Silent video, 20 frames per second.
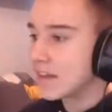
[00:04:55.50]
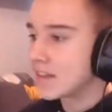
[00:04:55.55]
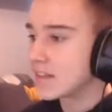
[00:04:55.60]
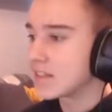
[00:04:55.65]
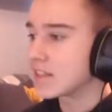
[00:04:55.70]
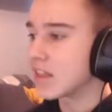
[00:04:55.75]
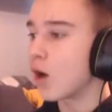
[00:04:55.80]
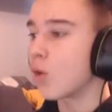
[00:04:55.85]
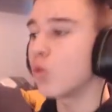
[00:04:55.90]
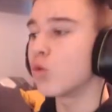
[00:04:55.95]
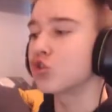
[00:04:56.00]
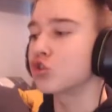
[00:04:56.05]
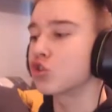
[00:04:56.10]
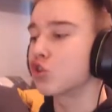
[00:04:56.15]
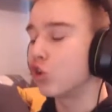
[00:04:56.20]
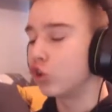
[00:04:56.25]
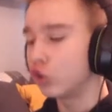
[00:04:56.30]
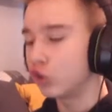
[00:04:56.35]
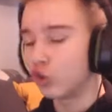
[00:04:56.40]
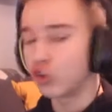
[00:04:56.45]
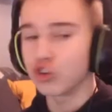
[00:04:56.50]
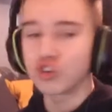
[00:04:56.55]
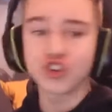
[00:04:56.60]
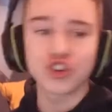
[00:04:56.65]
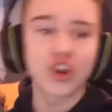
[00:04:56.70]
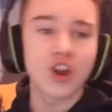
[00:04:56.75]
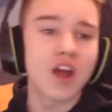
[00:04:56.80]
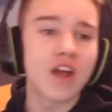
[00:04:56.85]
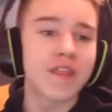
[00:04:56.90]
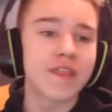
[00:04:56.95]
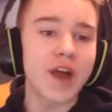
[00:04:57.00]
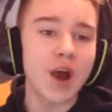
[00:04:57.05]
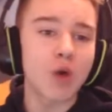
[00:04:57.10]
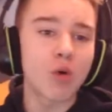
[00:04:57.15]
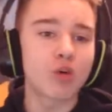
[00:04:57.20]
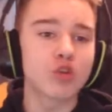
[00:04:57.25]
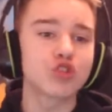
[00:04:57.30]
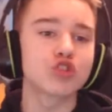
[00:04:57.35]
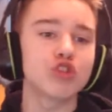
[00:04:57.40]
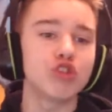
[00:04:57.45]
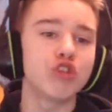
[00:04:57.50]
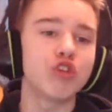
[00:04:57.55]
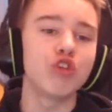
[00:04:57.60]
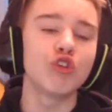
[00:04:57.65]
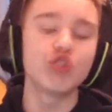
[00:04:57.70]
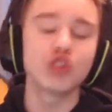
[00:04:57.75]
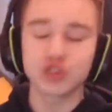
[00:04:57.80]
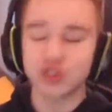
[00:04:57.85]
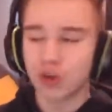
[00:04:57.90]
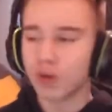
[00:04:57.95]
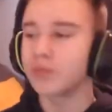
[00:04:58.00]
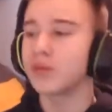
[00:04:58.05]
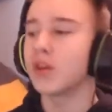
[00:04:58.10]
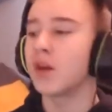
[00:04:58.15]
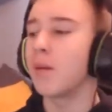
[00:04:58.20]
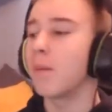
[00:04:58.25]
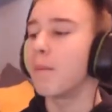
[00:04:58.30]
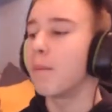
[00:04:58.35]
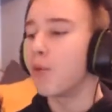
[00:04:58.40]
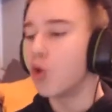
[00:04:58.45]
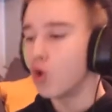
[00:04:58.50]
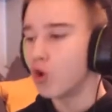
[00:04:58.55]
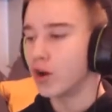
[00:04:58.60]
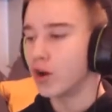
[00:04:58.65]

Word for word: Yes! That was clutch. That was clutch from your